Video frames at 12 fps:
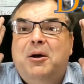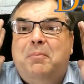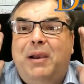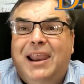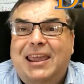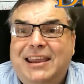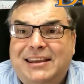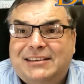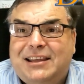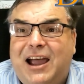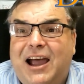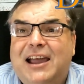
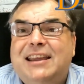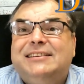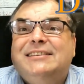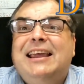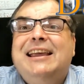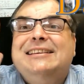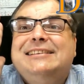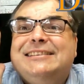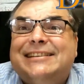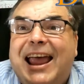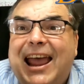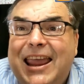Please, guys,
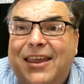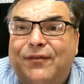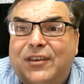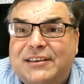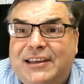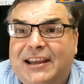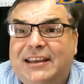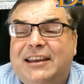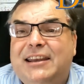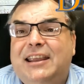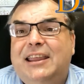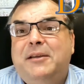save your
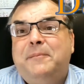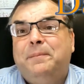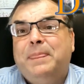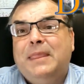dignity,